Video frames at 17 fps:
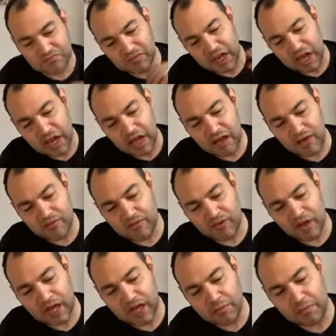have
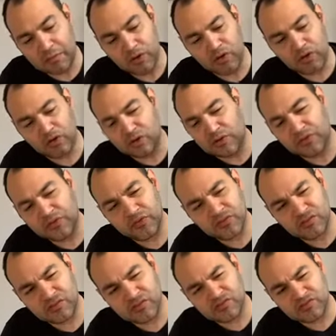a bottle of
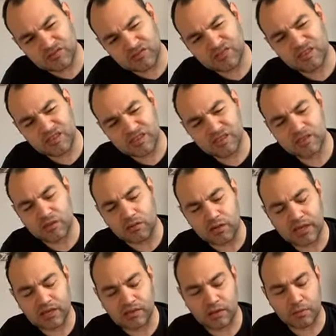this
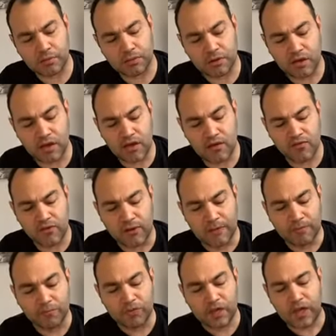size, I believe,
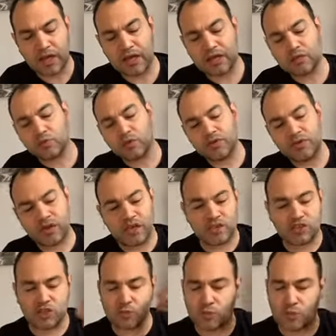and with
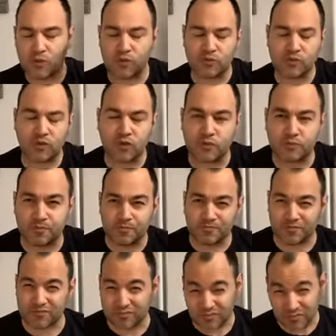each spoonful,
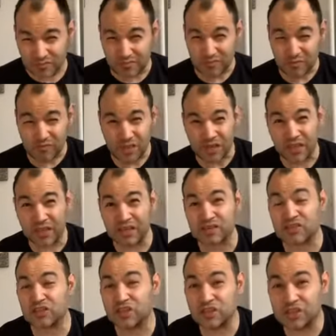
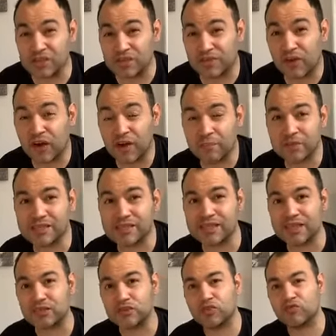it's
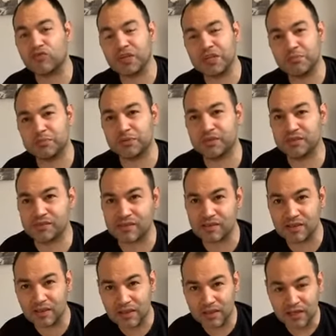35%
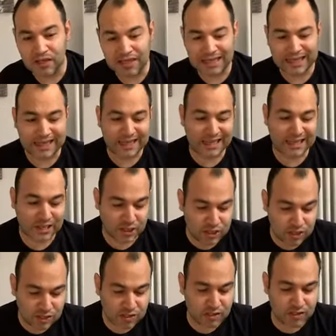reapers,
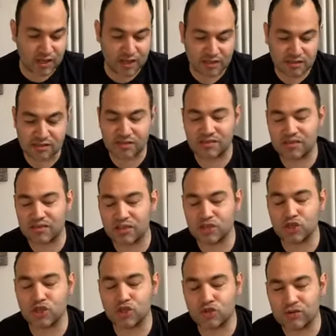and yes, it's an
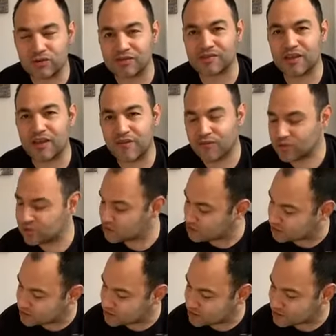endurance every
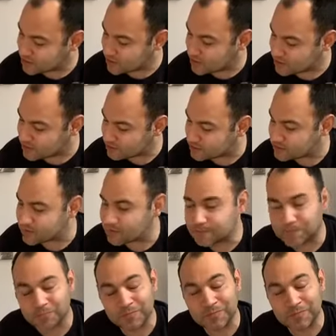30 seconds.